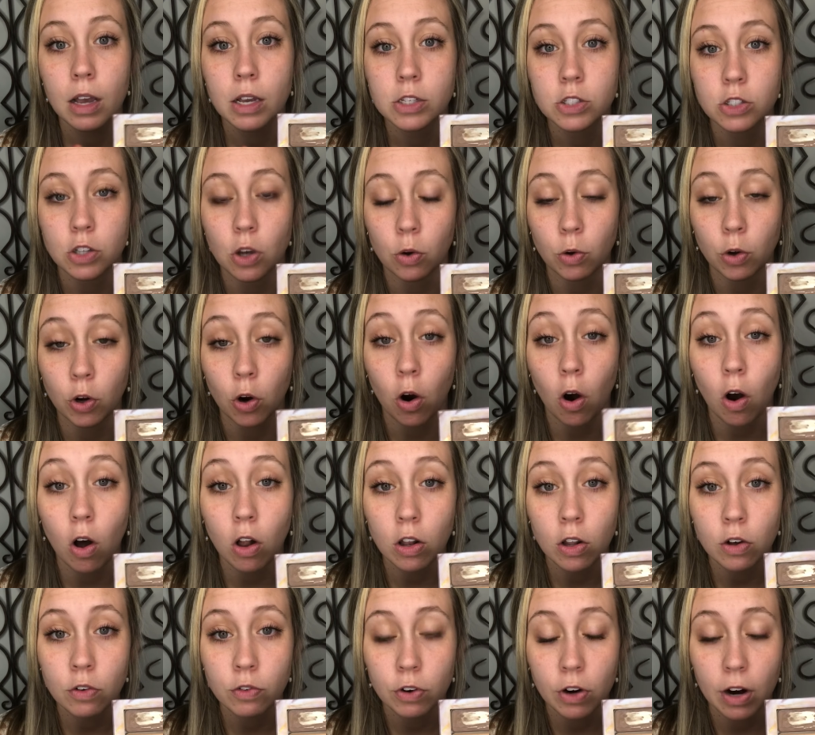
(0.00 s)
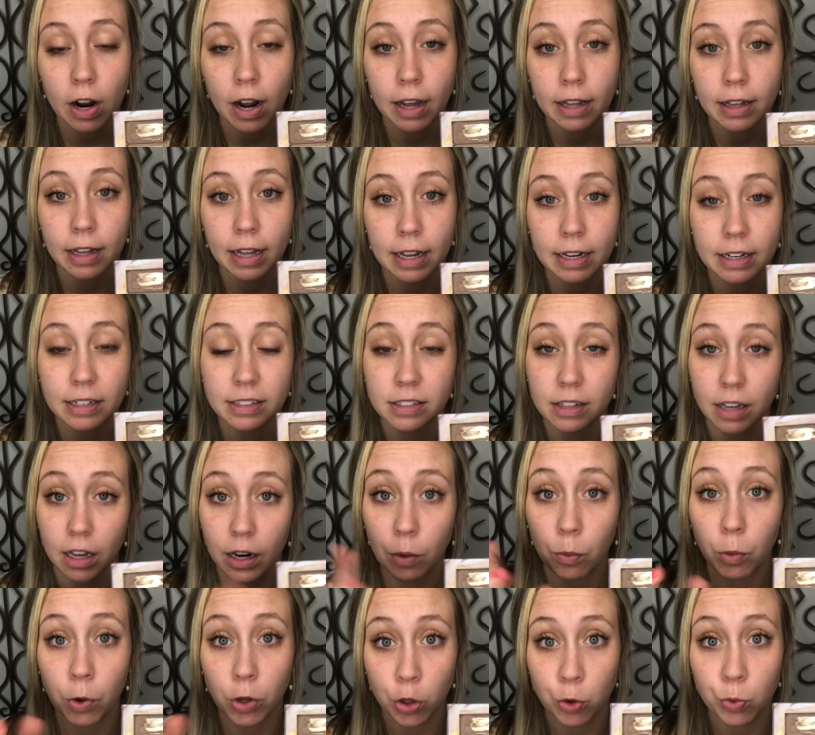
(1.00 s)
So your all over highlight is kind
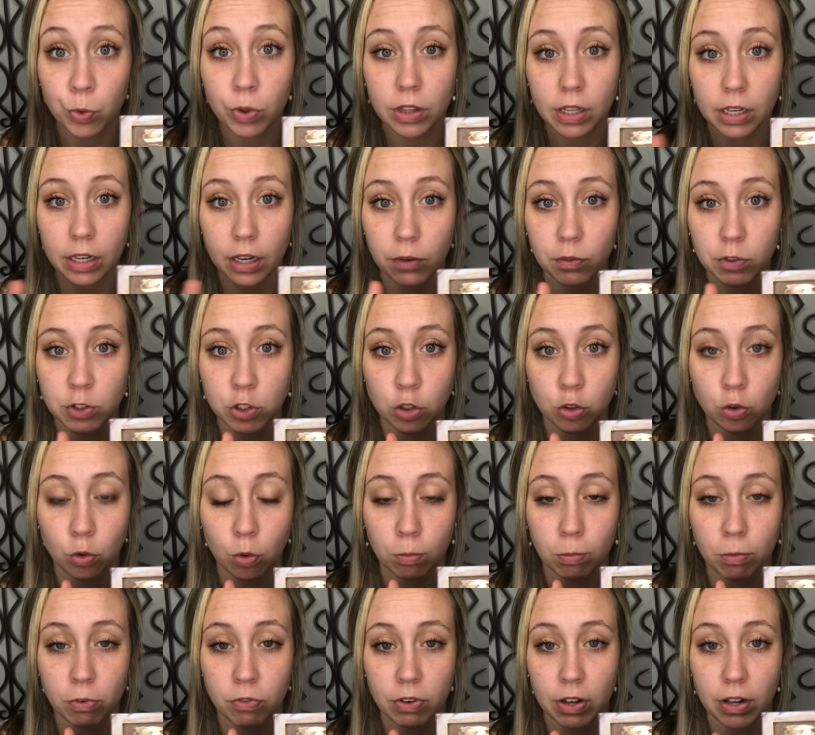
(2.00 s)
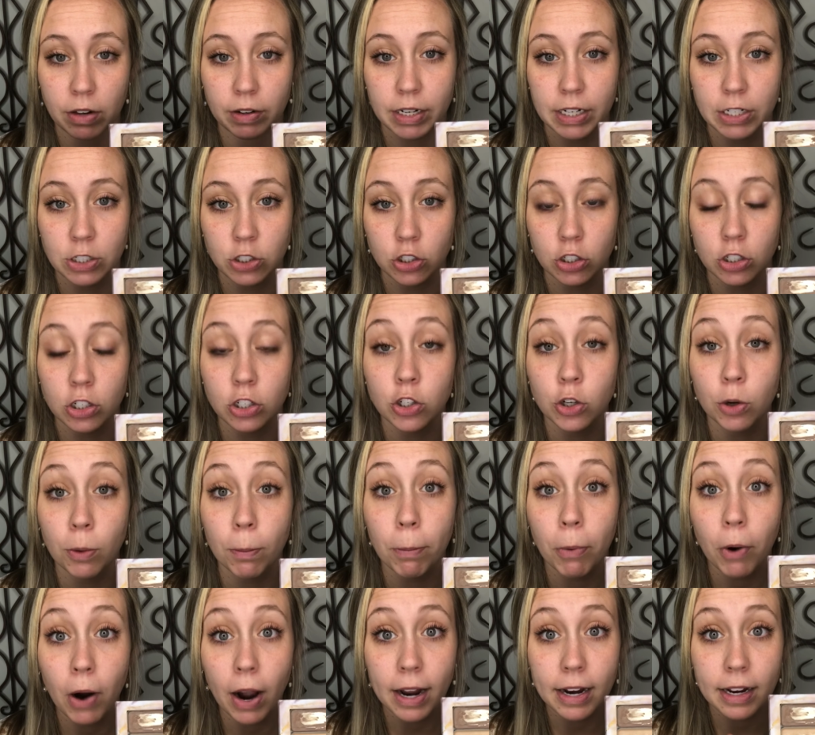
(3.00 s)
of what you would think of as your normal foundation. Your
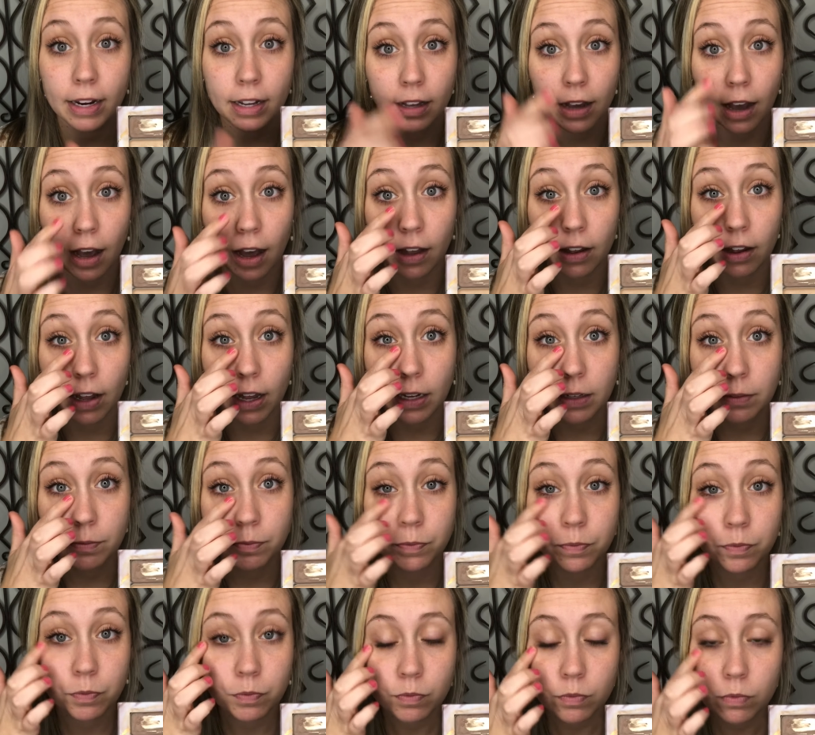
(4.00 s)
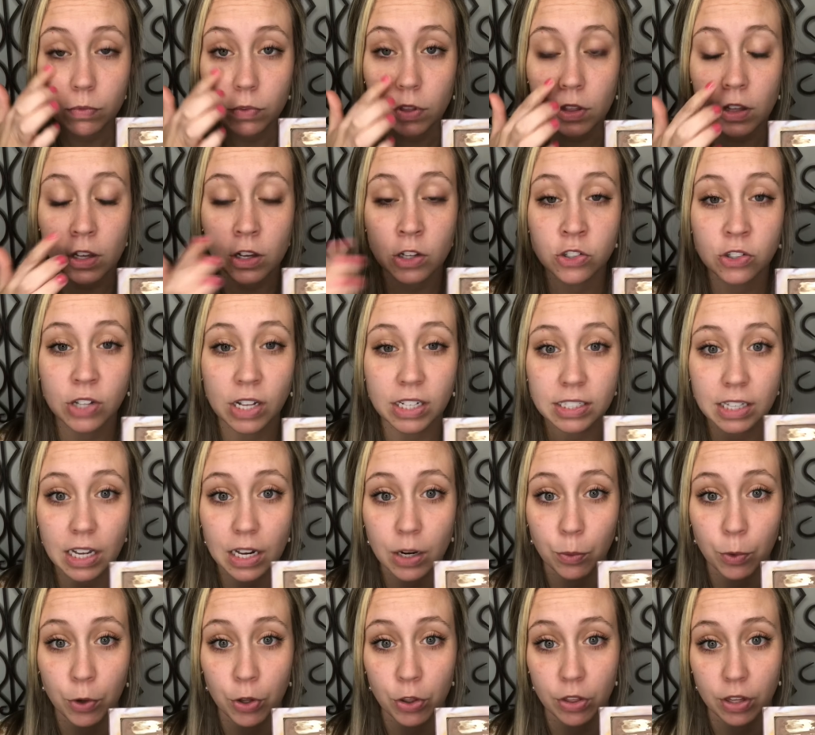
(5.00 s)
brightening highlight, so that's kind
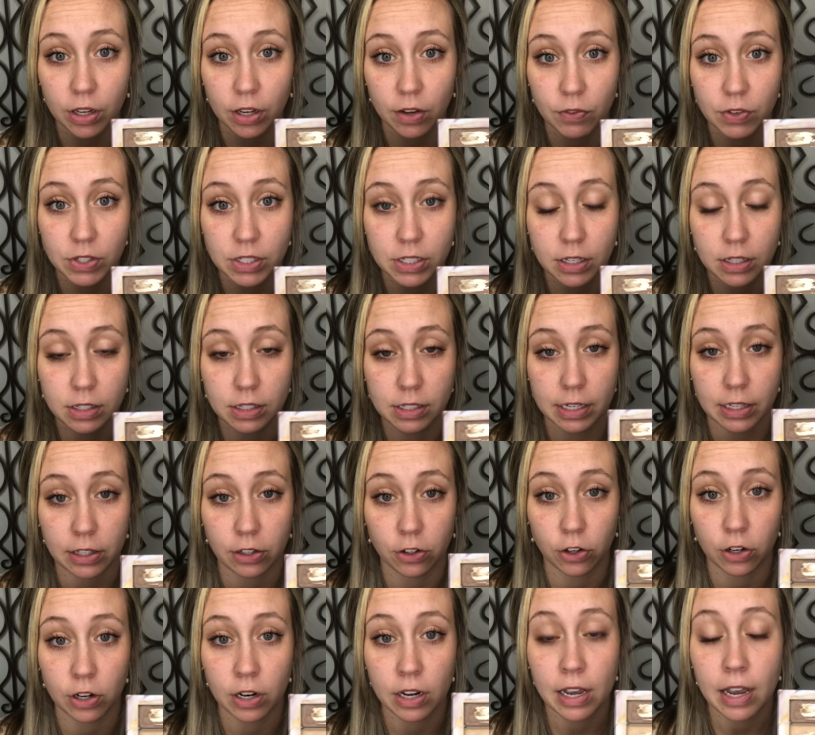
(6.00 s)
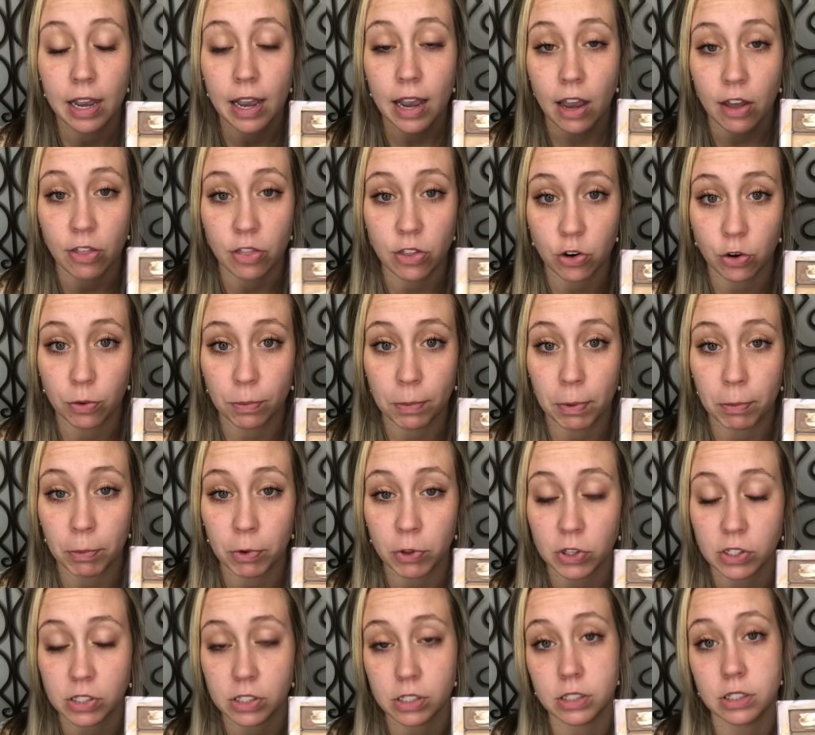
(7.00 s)
of what you think of as concealer. And then remember,
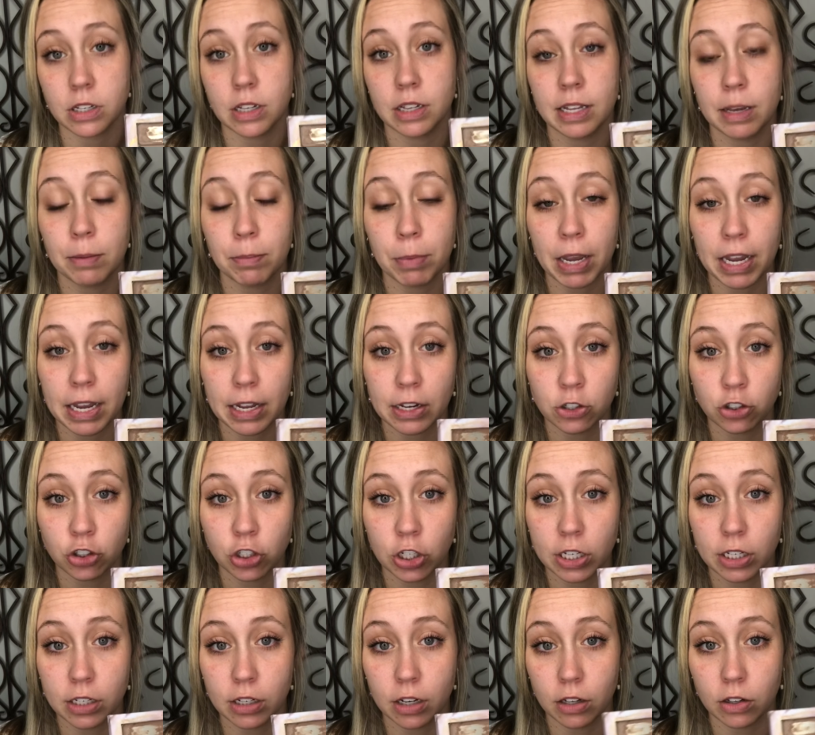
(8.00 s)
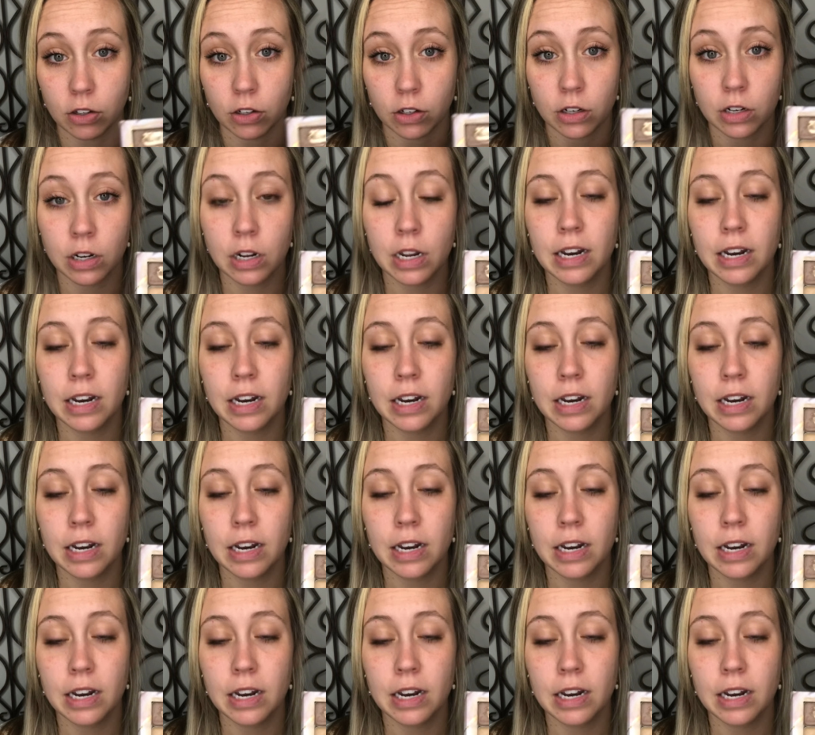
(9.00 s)
this is a lip and cheek color.